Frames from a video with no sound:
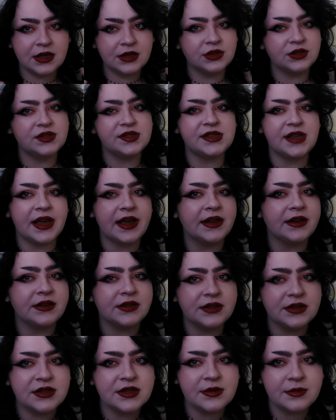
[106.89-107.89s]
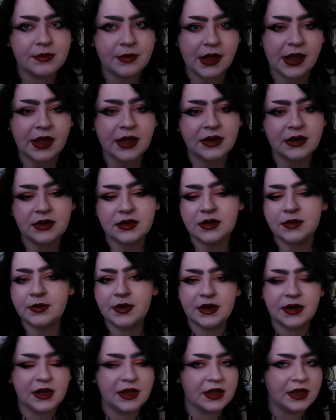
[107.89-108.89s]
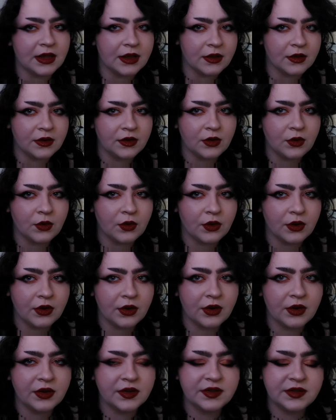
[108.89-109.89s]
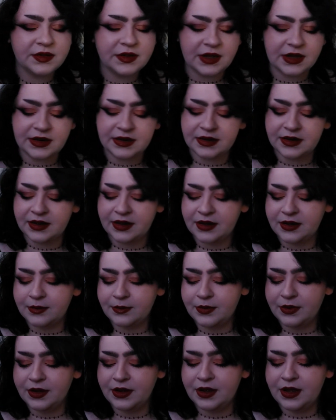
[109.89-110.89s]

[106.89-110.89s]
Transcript: satin to matte depending on your skin type.